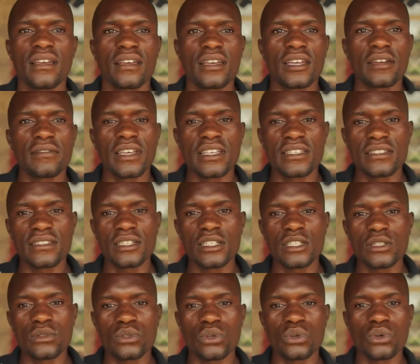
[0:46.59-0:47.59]
If there's
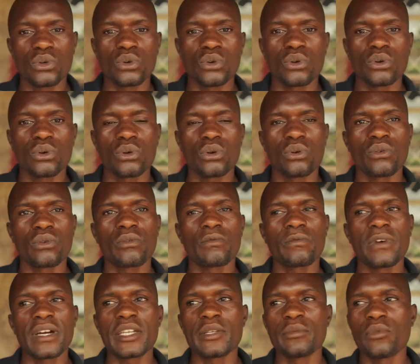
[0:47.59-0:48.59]
need to
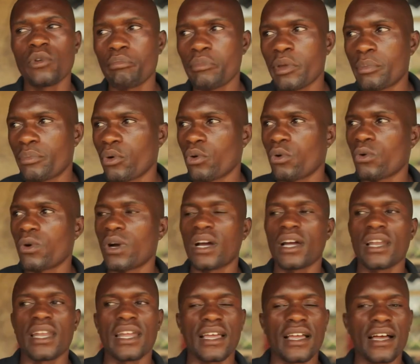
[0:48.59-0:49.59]
find more people who
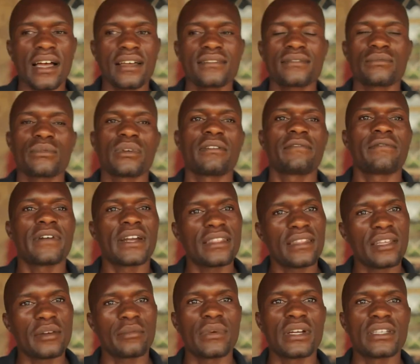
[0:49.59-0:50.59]
are like us, we find
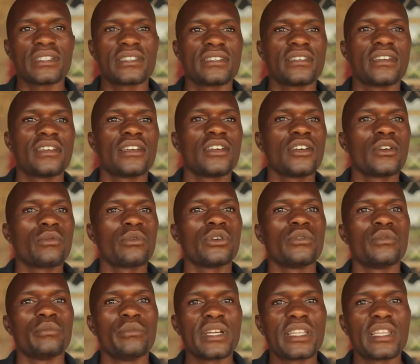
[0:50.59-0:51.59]
them and we
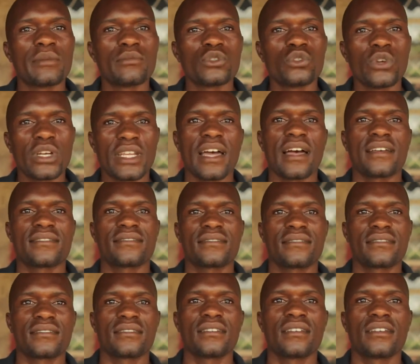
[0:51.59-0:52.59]
make them join us,
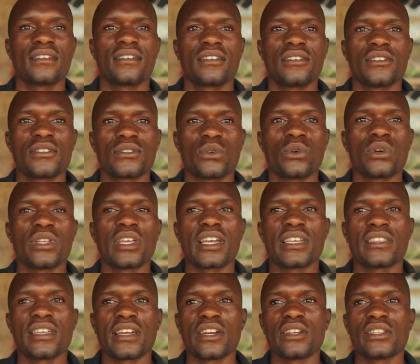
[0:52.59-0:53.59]
so they
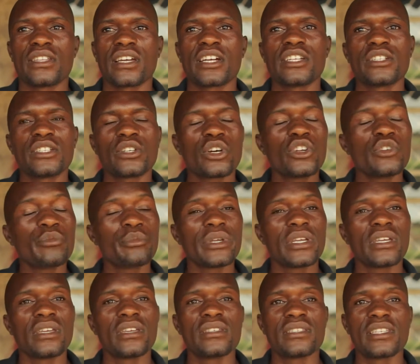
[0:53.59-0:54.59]
can't
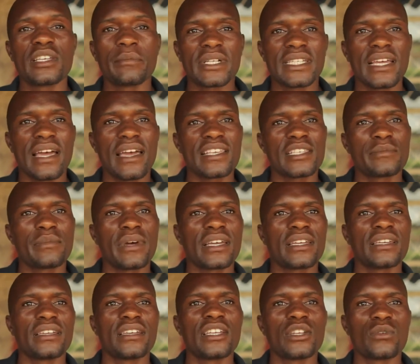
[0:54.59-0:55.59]
be stigmatized by
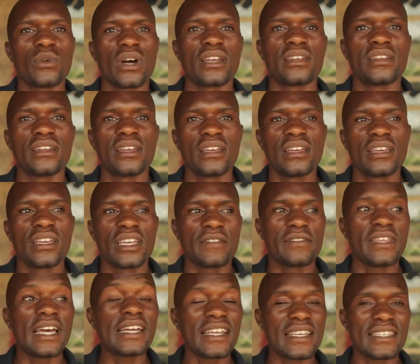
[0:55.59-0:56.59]
anyone. If
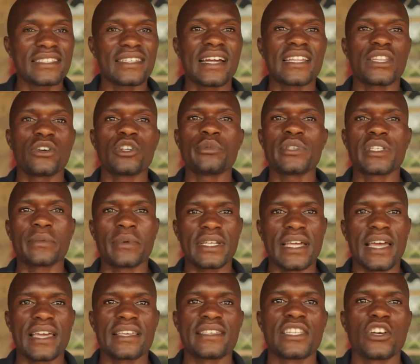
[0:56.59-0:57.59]
they understand how to be
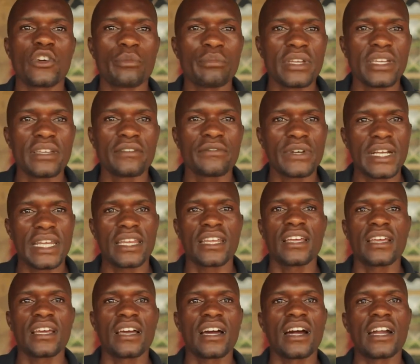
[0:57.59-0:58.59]
stigmatized, they will be free
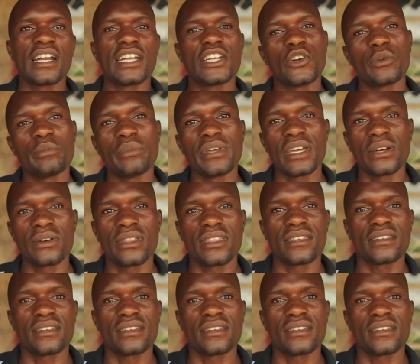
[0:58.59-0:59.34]
and they will be healthy.